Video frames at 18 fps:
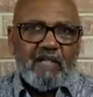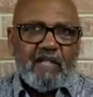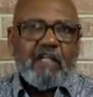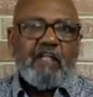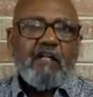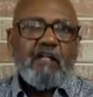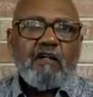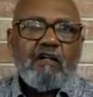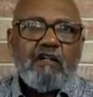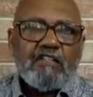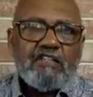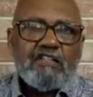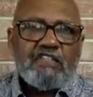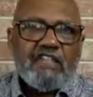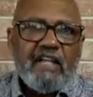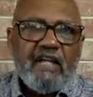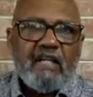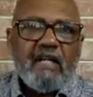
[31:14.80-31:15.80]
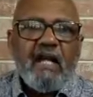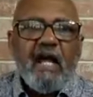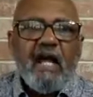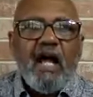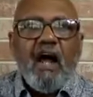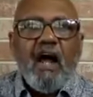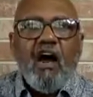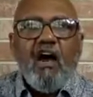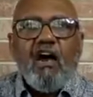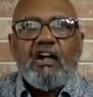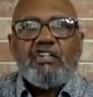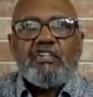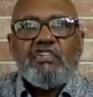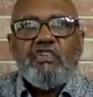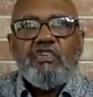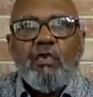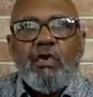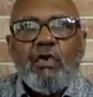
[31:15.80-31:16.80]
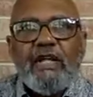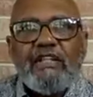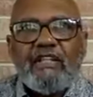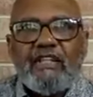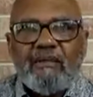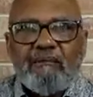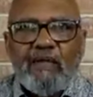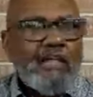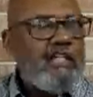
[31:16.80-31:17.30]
And a young girl said, Aren't you with him?